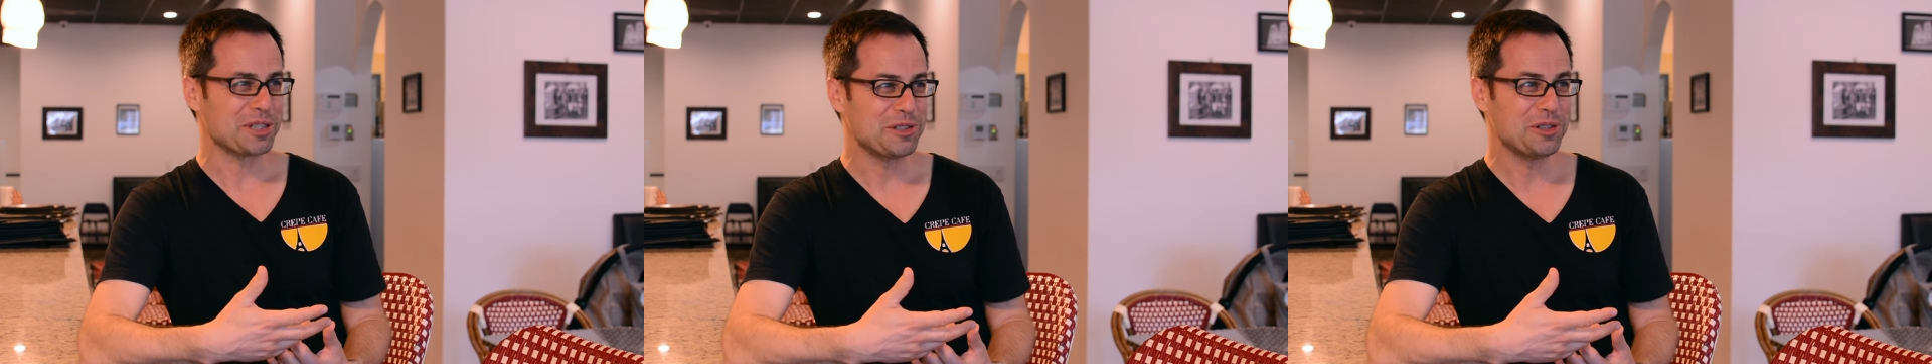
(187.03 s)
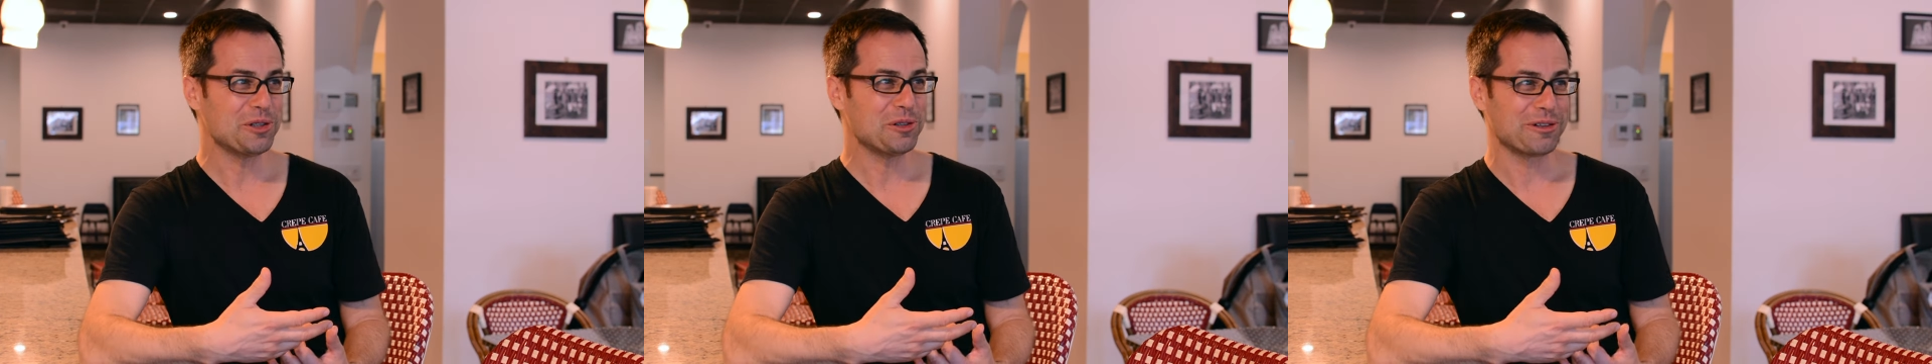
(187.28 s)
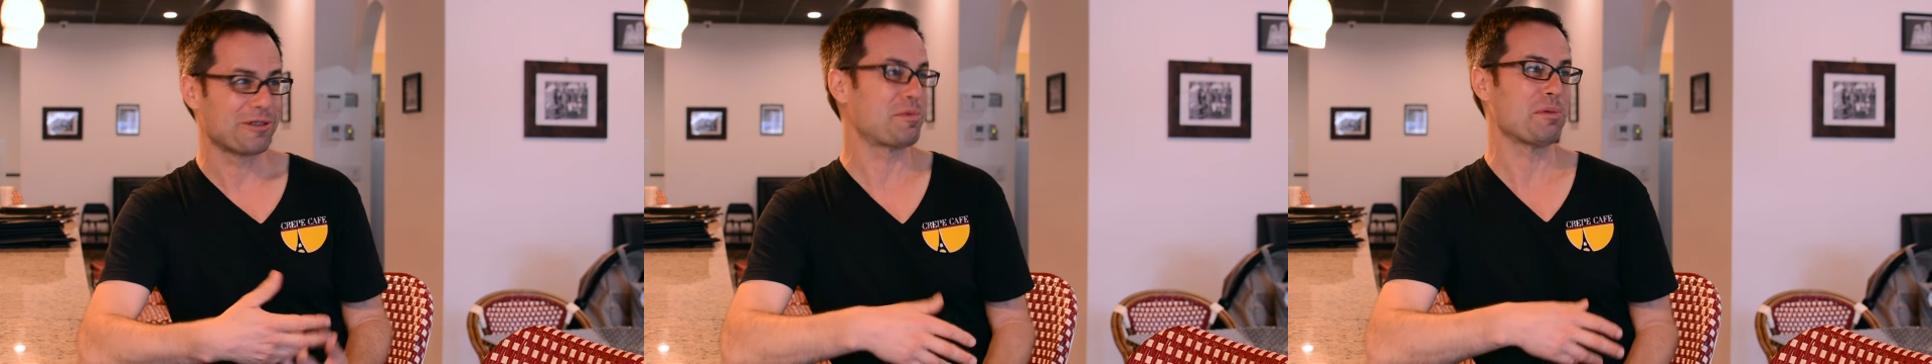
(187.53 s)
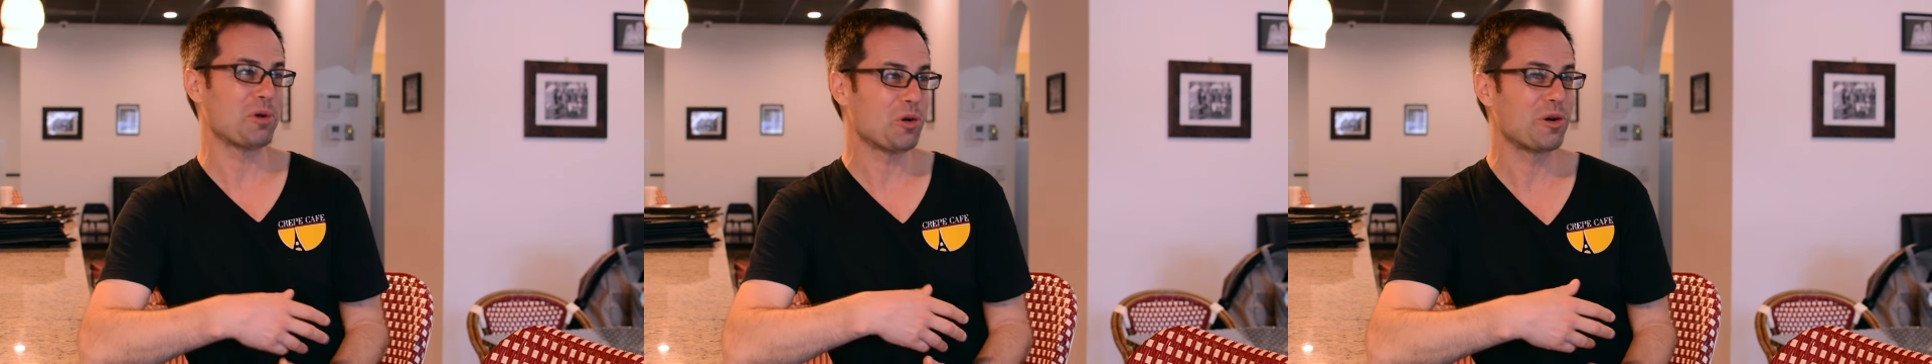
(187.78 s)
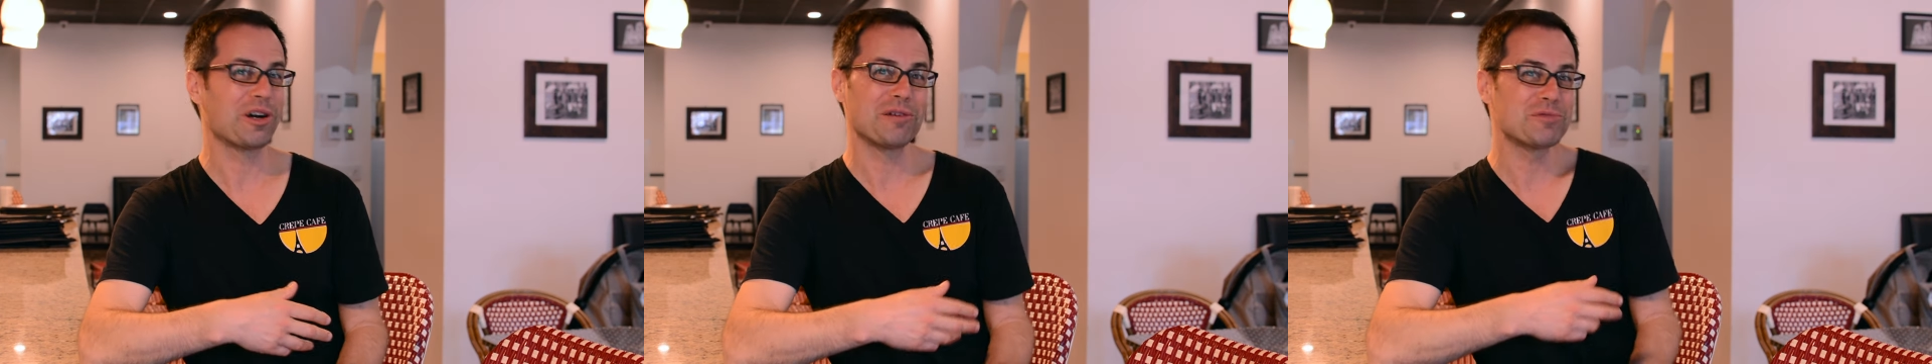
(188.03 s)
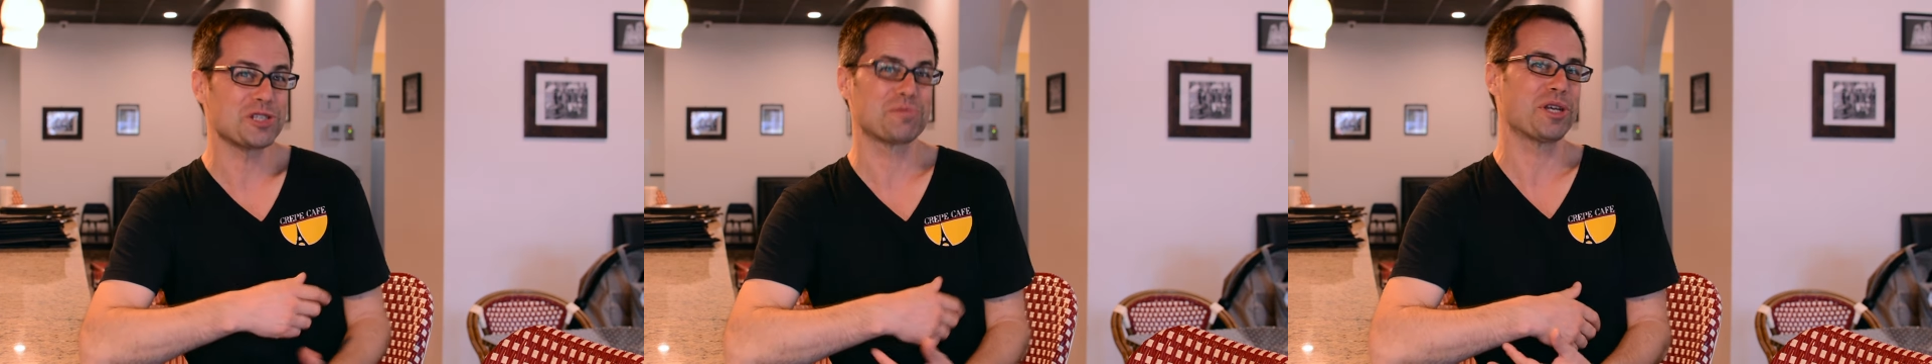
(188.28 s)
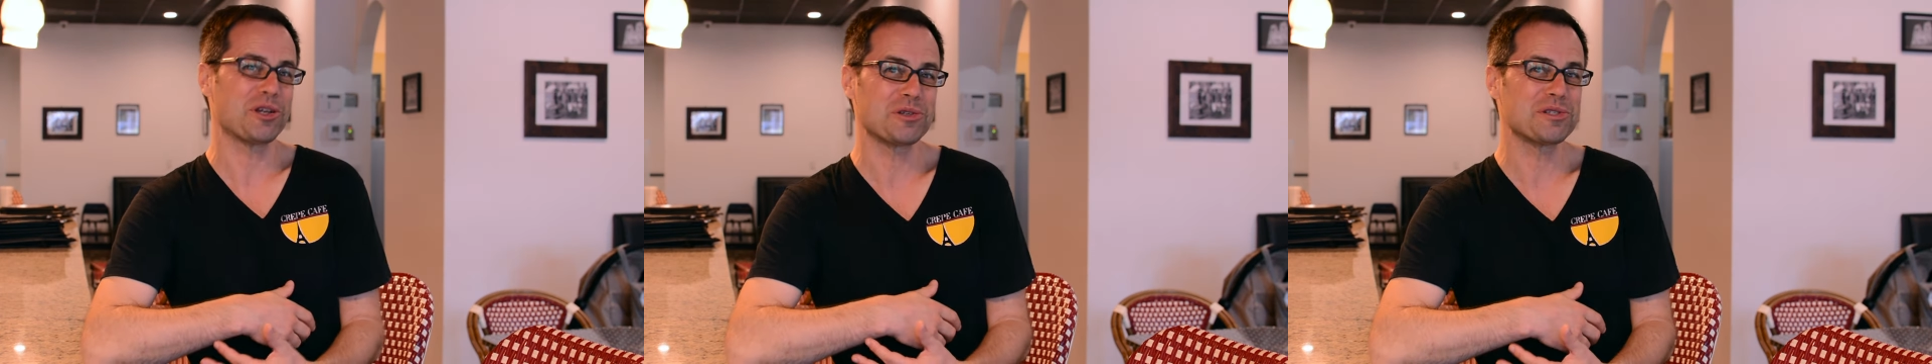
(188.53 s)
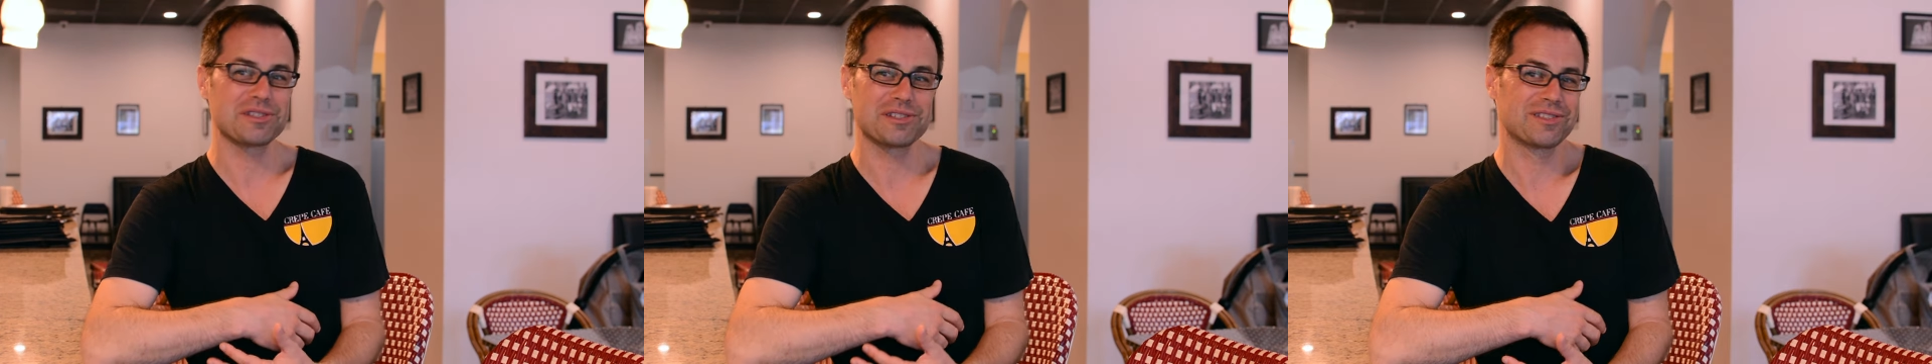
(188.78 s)
or people who come just
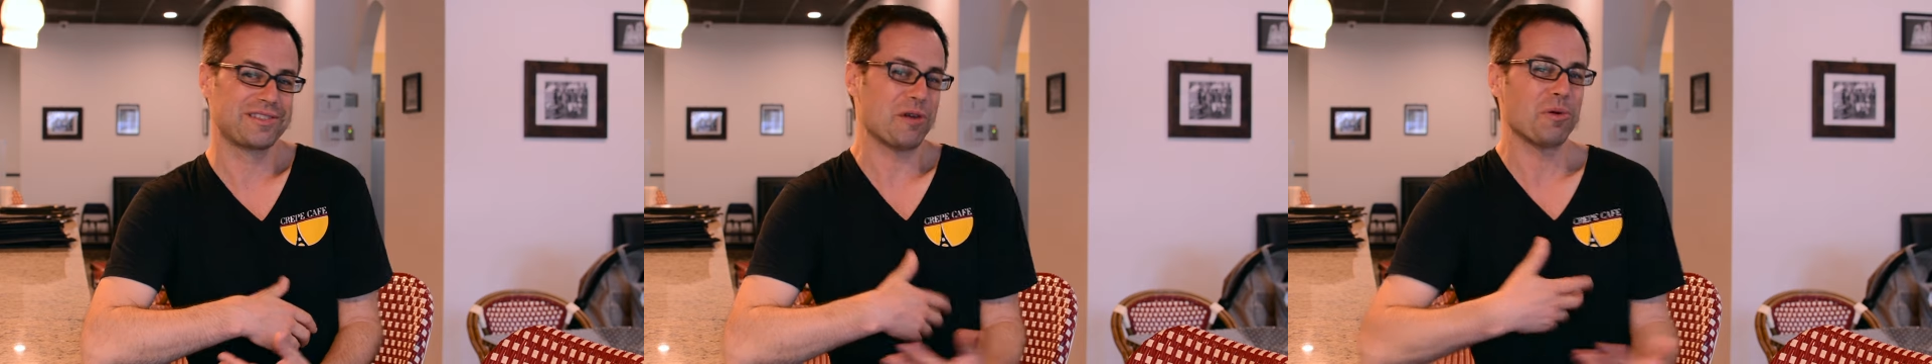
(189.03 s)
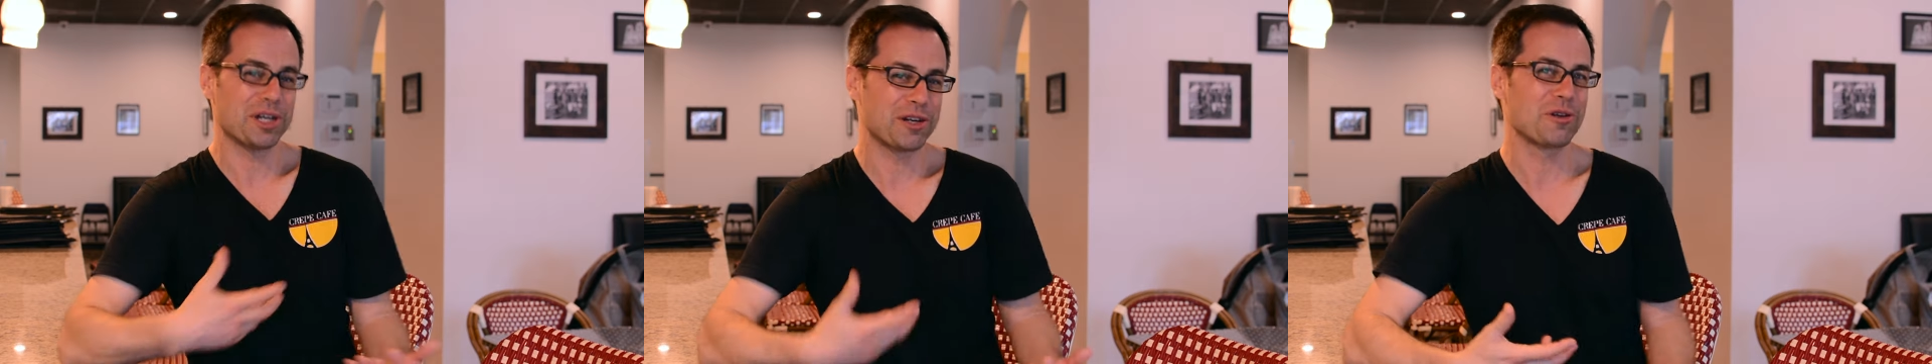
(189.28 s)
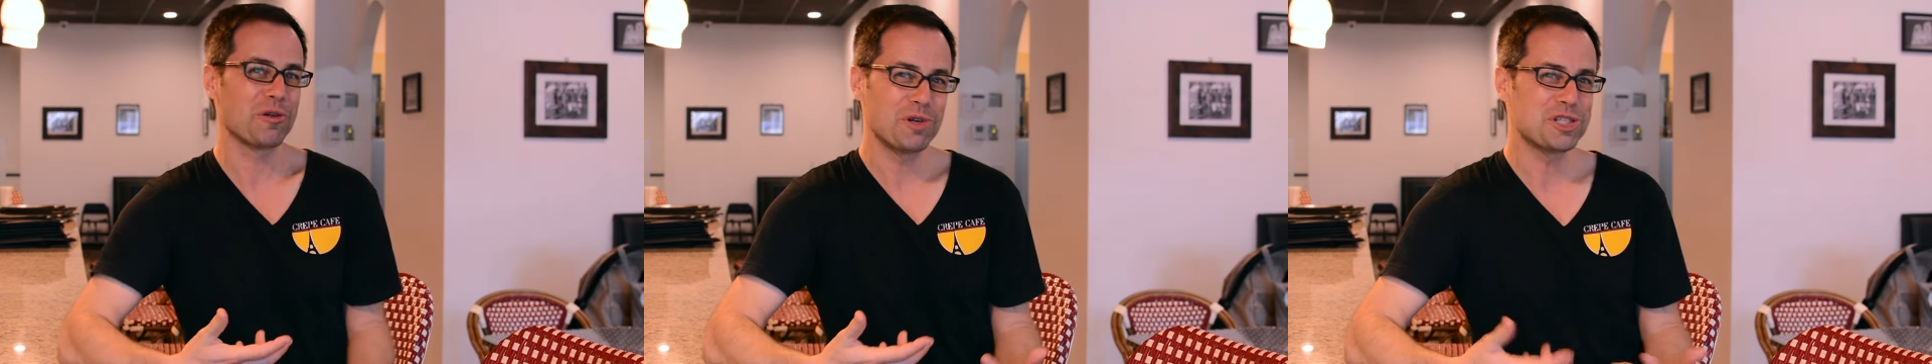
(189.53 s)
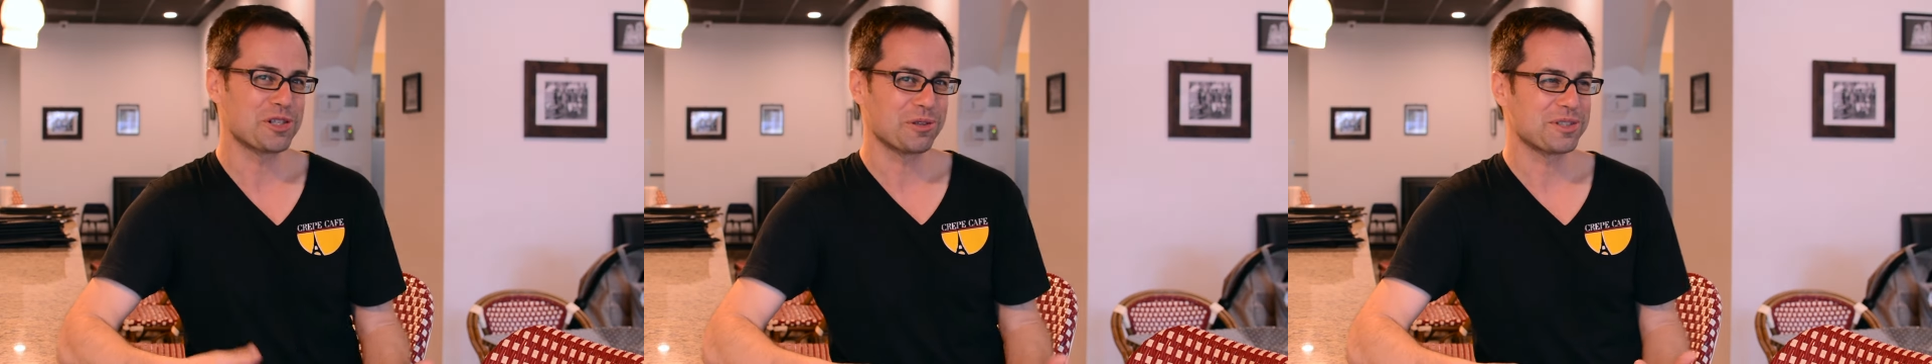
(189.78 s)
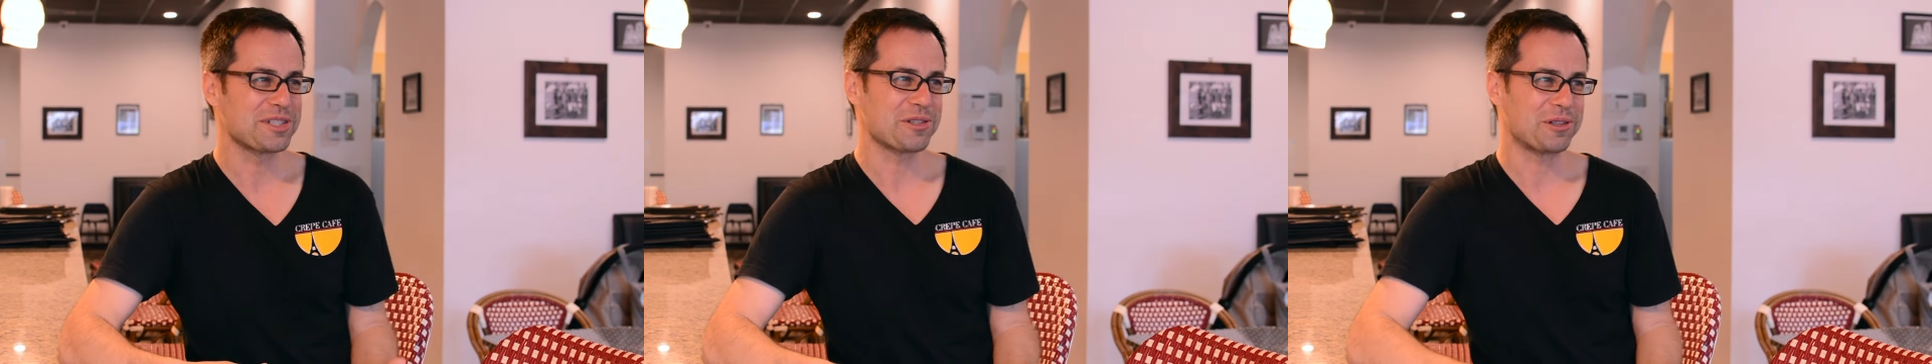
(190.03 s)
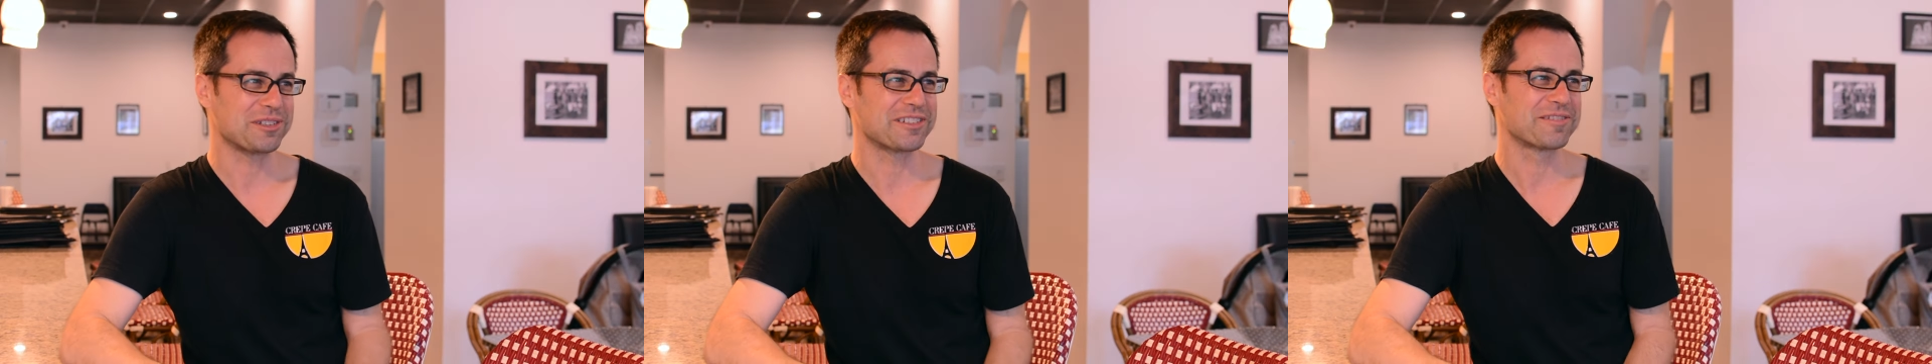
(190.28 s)
because they want an original dessert.